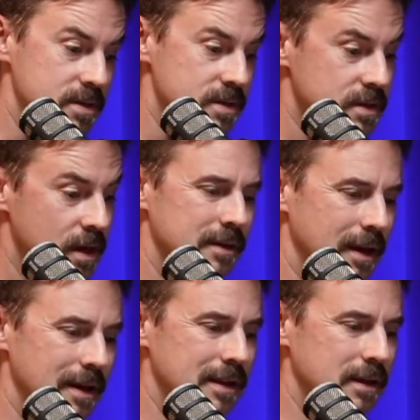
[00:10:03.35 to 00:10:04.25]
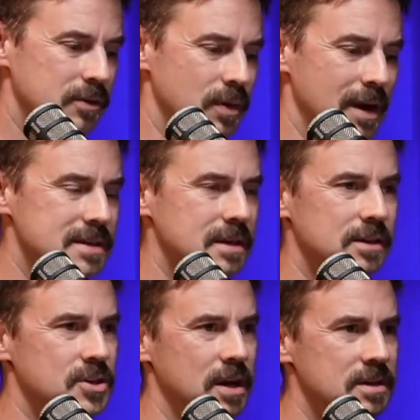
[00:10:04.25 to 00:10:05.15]
is up. Anything
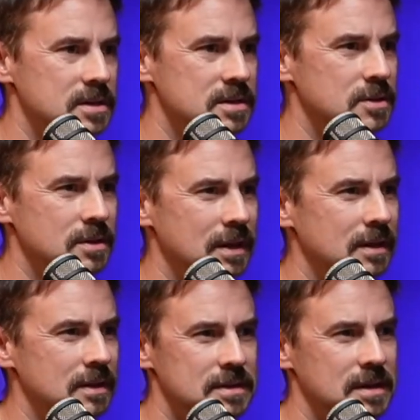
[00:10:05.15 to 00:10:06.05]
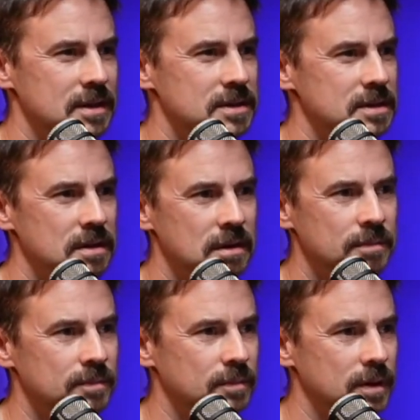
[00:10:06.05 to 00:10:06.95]
drastic changes, you think, this next
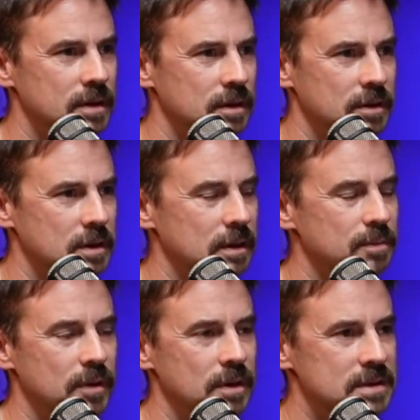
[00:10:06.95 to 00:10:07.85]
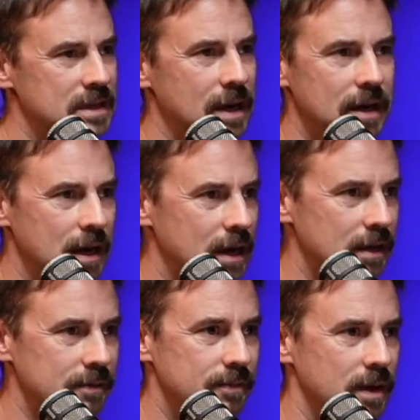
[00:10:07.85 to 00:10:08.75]
year? You think pretty steady,
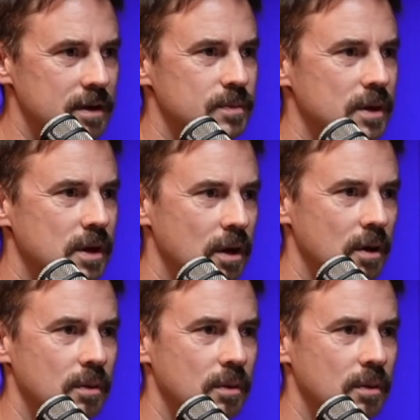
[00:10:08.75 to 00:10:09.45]
Eddie, as we go?